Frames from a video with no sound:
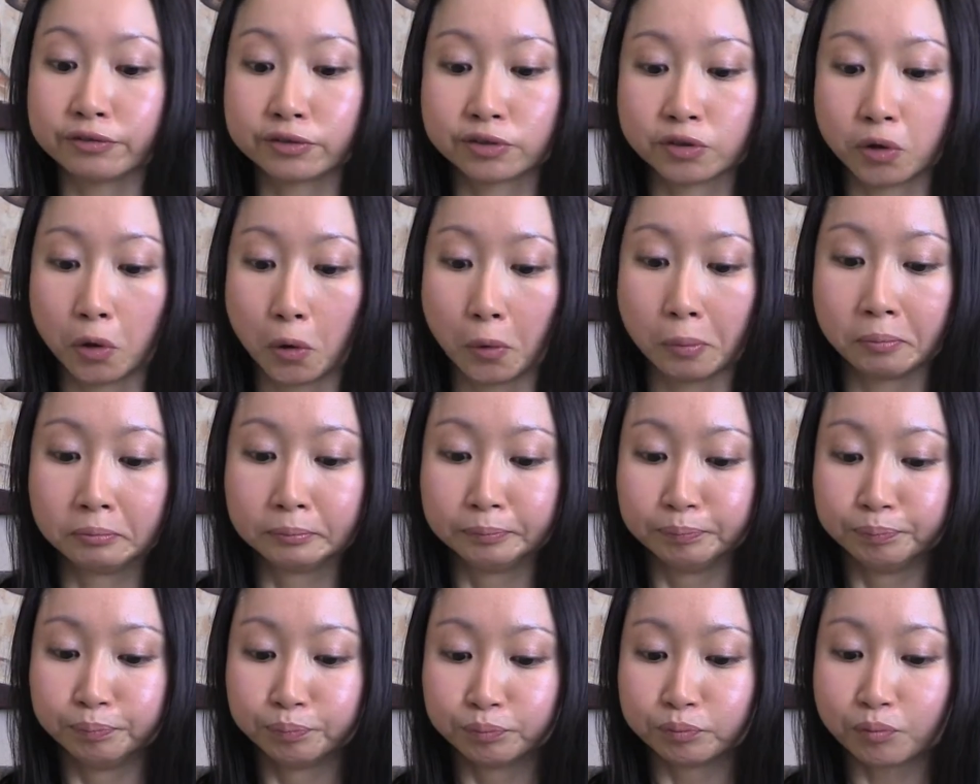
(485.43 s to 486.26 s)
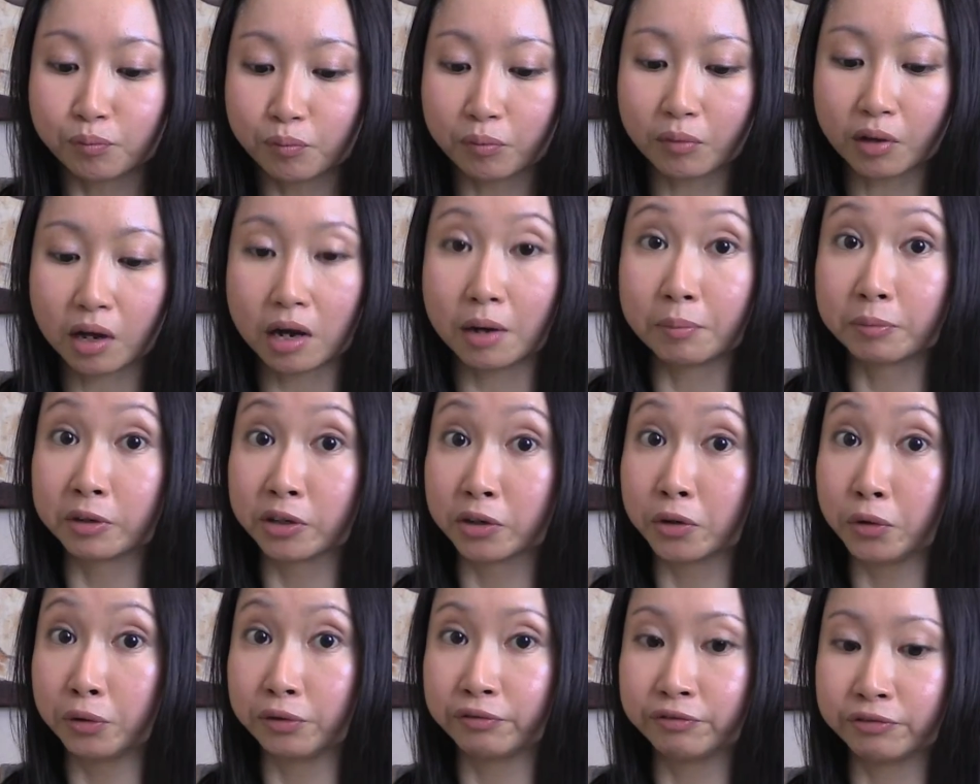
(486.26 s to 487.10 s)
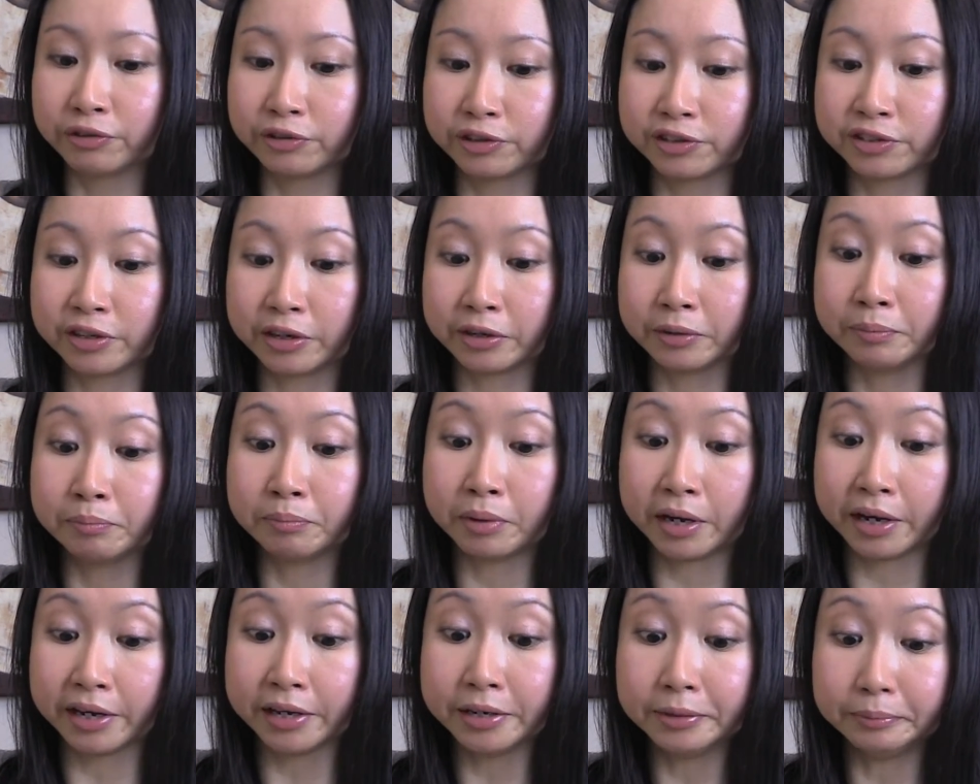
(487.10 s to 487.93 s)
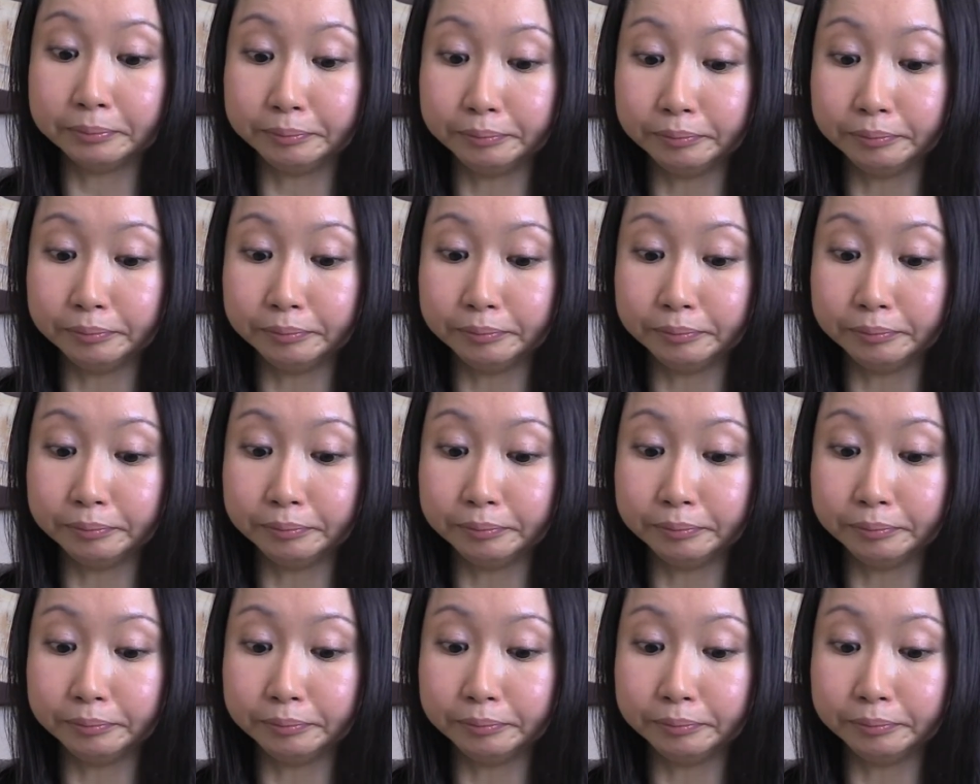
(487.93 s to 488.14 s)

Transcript: So I'm gonna go in for a second bite.